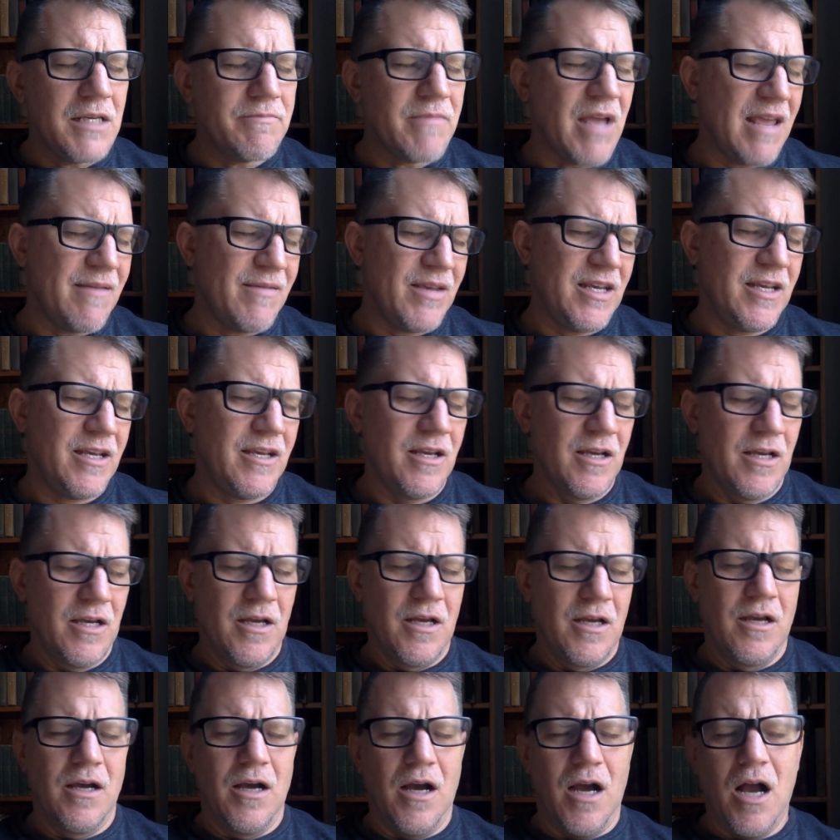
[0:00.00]
Maybe
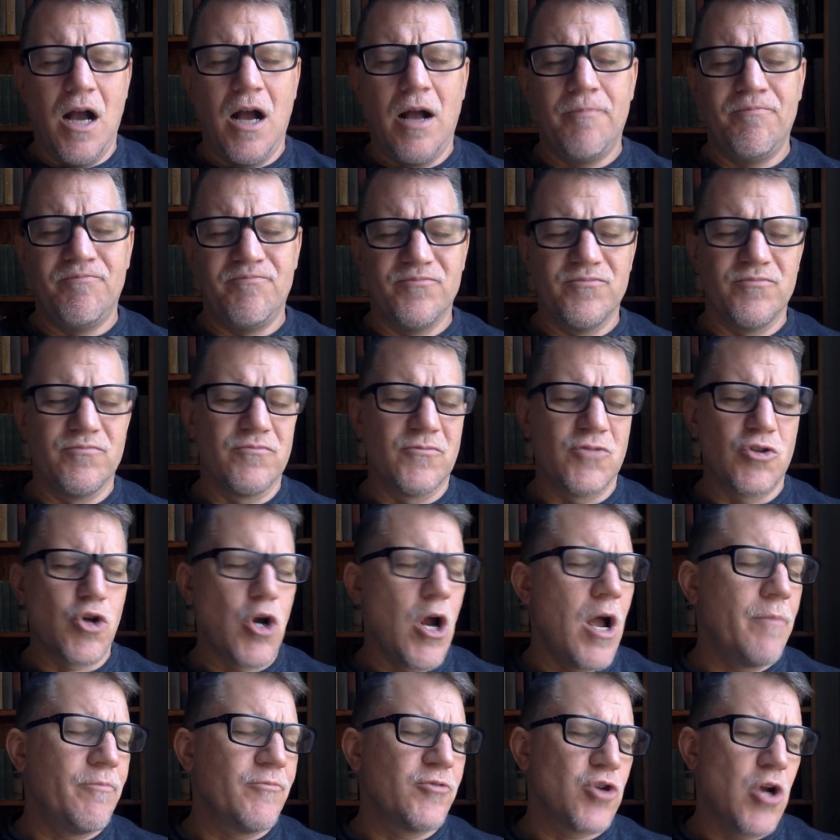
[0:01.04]

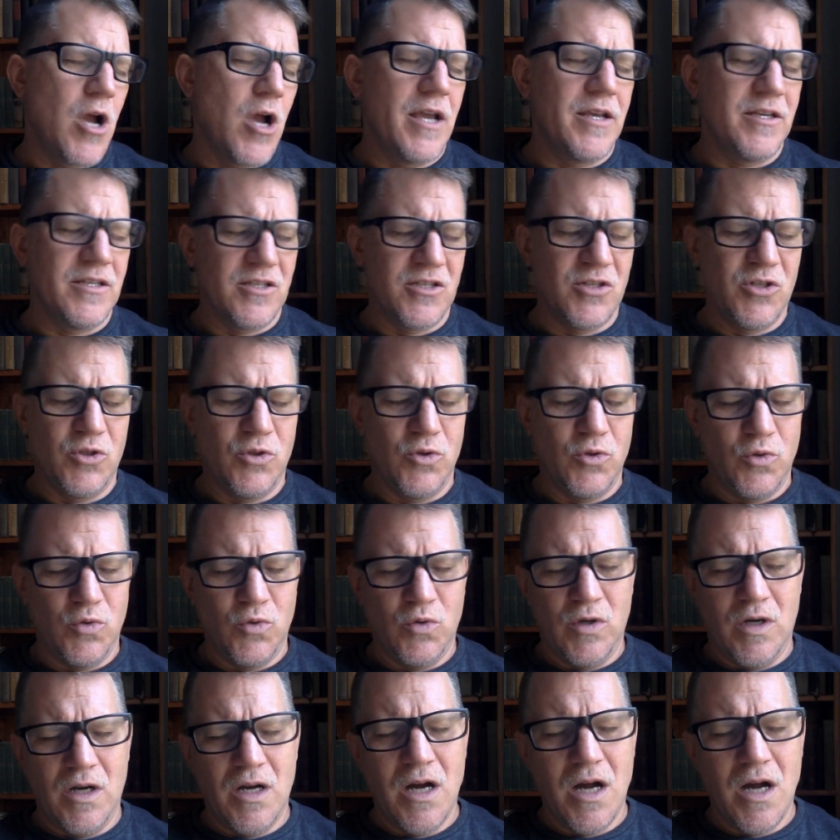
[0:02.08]
Trump tries to